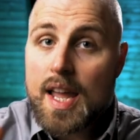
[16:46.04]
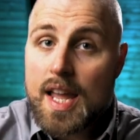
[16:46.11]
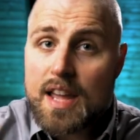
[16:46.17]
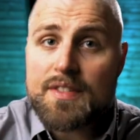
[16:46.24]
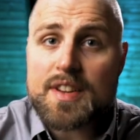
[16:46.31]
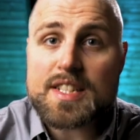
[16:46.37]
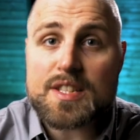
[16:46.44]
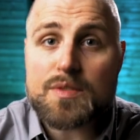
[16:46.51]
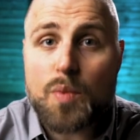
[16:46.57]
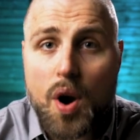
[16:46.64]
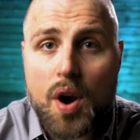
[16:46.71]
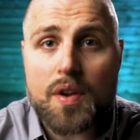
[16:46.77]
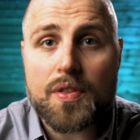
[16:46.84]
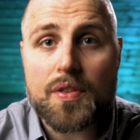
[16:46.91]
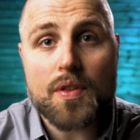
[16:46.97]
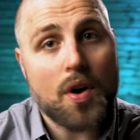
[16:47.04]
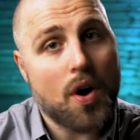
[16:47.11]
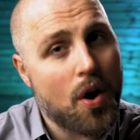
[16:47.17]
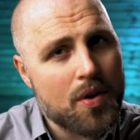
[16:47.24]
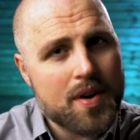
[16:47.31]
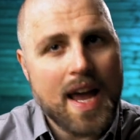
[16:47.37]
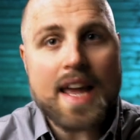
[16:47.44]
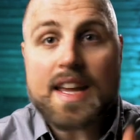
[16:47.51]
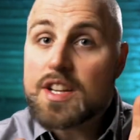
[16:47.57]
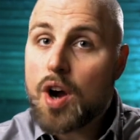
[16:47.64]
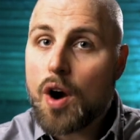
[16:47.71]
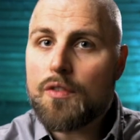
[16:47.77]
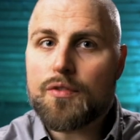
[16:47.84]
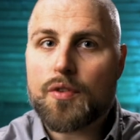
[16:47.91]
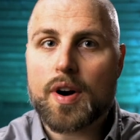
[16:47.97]
If it's worth, okay,
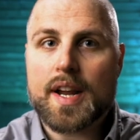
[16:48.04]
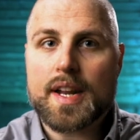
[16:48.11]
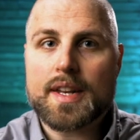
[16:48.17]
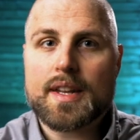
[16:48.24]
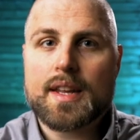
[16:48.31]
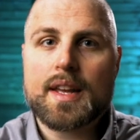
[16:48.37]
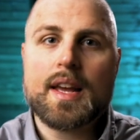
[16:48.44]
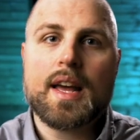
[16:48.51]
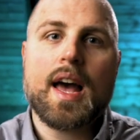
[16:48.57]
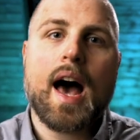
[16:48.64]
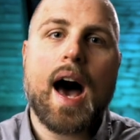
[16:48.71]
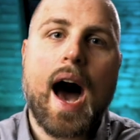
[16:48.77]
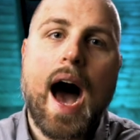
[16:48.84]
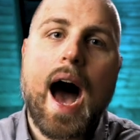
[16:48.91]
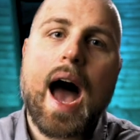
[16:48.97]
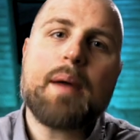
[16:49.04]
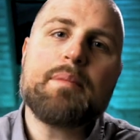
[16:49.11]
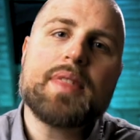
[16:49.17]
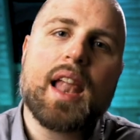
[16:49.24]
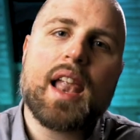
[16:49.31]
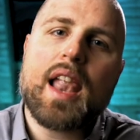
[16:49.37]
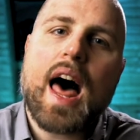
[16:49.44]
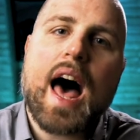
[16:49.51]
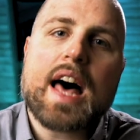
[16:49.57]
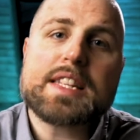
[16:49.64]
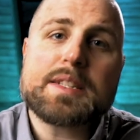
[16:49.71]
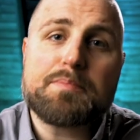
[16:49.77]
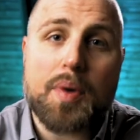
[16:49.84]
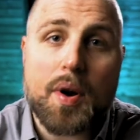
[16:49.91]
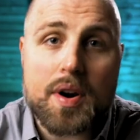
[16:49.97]
go for it. I'm the
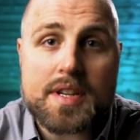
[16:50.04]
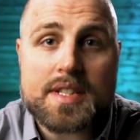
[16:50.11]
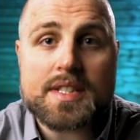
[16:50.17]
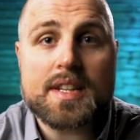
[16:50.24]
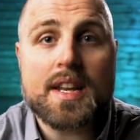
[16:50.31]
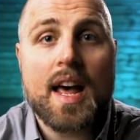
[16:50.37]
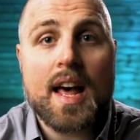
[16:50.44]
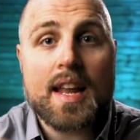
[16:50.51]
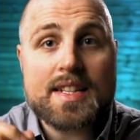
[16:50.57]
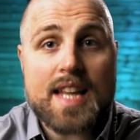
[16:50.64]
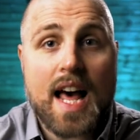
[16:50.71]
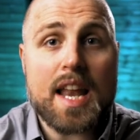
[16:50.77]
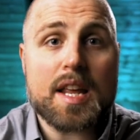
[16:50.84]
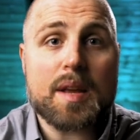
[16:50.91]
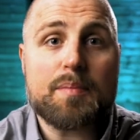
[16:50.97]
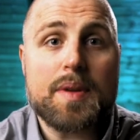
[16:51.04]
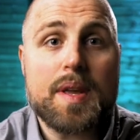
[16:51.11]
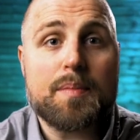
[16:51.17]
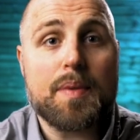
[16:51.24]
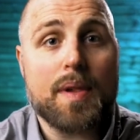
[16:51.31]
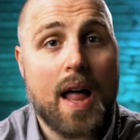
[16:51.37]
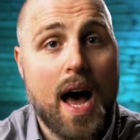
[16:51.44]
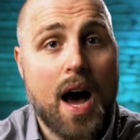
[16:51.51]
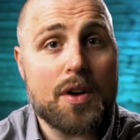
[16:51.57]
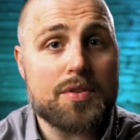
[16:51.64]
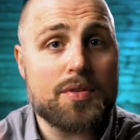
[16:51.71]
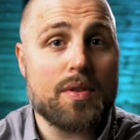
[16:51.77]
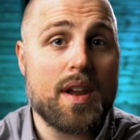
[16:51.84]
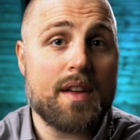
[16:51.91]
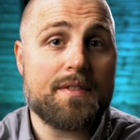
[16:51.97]
last person telling people how
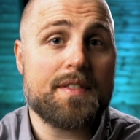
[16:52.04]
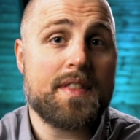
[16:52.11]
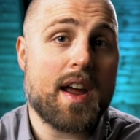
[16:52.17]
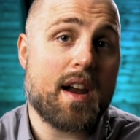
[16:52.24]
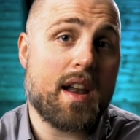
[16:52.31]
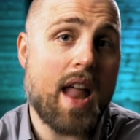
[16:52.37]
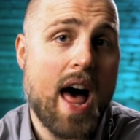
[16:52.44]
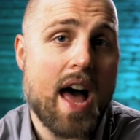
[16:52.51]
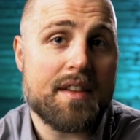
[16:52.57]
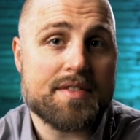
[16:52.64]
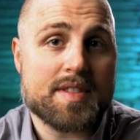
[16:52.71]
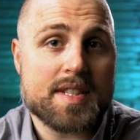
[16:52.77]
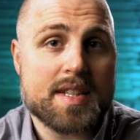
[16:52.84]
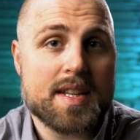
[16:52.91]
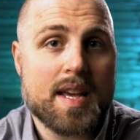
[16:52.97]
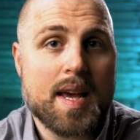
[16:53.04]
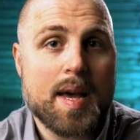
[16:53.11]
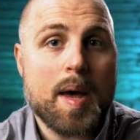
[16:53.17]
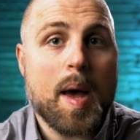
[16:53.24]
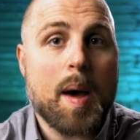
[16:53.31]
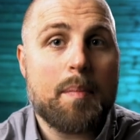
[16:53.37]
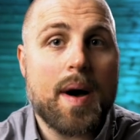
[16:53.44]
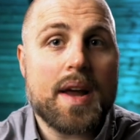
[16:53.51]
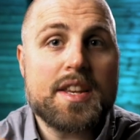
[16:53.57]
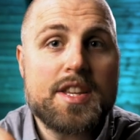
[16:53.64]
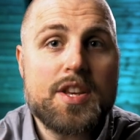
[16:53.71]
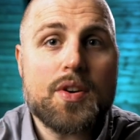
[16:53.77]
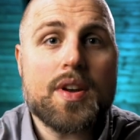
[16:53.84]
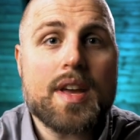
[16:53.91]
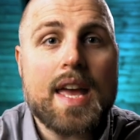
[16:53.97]
to live their lives. But
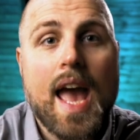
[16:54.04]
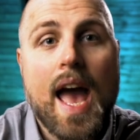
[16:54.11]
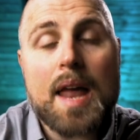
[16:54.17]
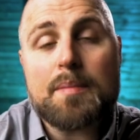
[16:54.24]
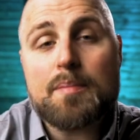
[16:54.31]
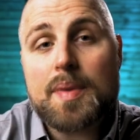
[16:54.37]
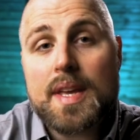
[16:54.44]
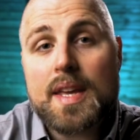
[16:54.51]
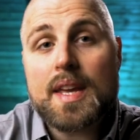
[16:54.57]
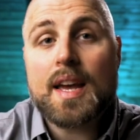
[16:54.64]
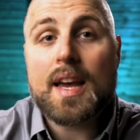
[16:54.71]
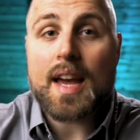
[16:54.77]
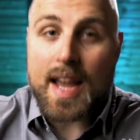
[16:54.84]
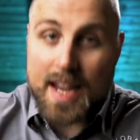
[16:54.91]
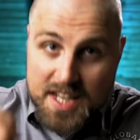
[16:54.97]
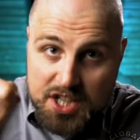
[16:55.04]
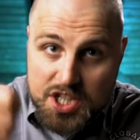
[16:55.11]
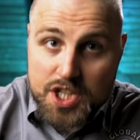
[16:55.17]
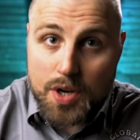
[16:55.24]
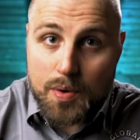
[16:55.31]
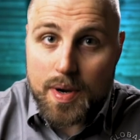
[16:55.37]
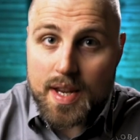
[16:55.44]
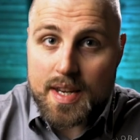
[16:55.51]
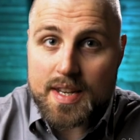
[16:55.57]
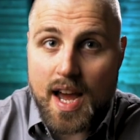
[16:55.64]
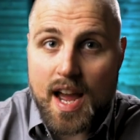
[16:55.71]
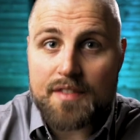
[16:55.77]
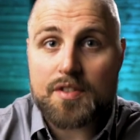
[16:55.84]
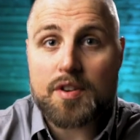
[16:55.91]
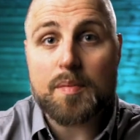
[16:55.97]
you can't be a G U E
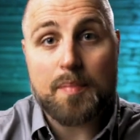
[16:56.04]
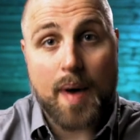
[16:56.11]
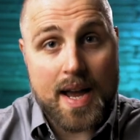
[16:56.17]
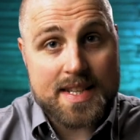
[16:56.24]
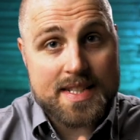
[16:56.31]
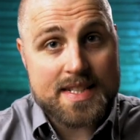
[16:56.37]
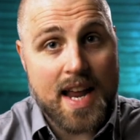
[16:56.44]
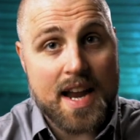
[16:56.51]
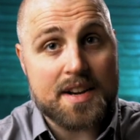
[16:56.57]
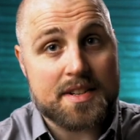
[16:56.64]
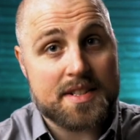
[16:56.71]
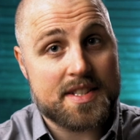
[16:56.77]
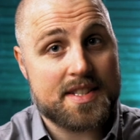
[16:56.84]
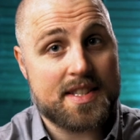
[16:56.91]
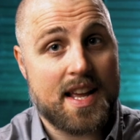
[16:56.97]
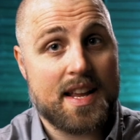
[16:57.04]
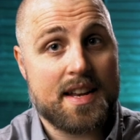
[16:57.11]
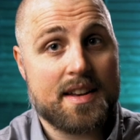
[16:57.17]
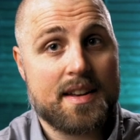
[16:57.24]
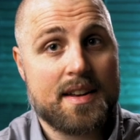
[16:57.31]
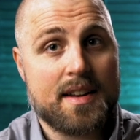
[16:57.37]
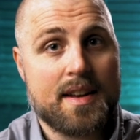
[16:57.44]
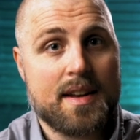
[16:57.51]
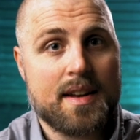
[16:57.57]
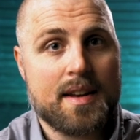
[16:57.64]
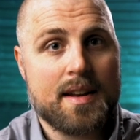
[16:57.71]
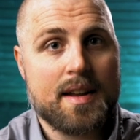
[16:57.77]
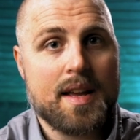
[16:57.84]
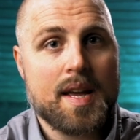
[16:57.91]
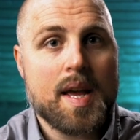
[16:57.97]
diver by standards then.
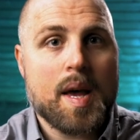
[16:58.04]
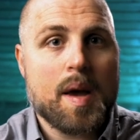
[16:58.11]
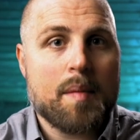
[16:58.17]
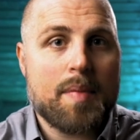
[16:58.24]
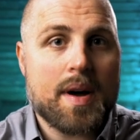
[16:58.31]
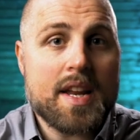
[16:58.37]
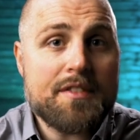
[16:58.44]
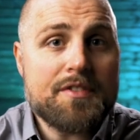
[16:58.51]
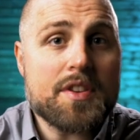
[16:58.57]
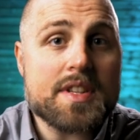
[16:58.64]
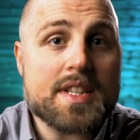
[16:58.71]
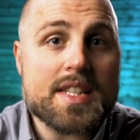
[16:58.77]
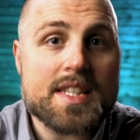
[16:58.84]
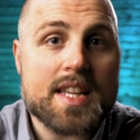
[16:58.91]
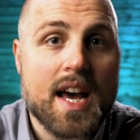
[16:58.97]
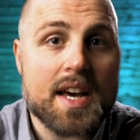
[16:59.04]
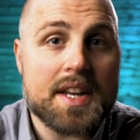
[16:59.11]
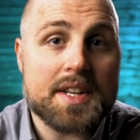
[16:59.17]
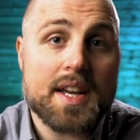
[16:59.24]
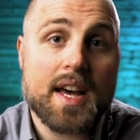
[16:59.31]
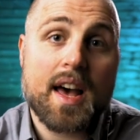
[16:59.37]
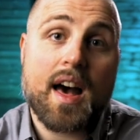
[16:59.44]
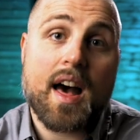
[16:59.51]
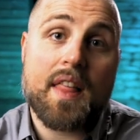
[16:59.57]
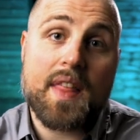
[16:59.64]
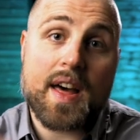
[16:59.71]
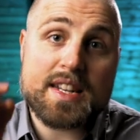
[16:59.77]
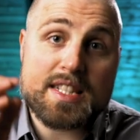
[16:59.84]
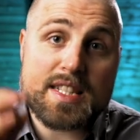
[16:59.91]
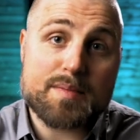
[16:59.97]
But if you decide
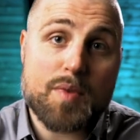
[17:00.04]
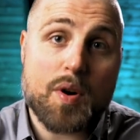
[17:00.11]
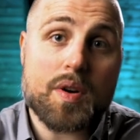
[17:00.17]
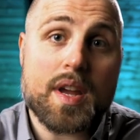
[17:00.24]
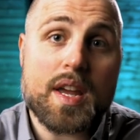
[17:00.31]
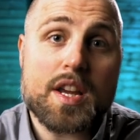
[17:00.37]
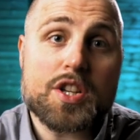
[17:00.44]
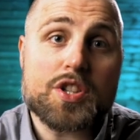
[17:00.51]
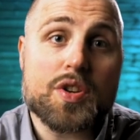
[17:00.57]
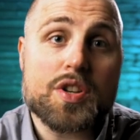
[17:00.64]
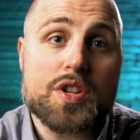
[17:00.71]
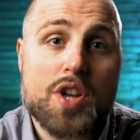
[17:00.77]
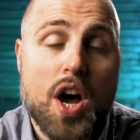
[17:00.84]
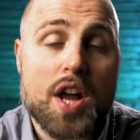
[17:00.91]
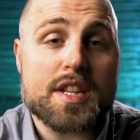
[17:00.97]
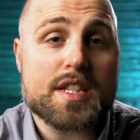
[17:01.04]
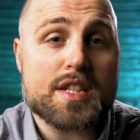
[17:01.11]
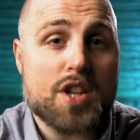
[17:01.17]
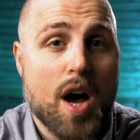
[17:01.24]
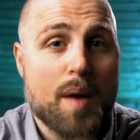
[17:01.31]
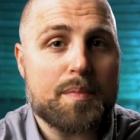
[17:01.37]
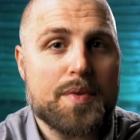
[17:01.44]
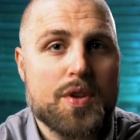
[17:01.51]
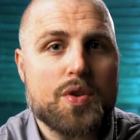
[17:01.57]
that smoking should not stop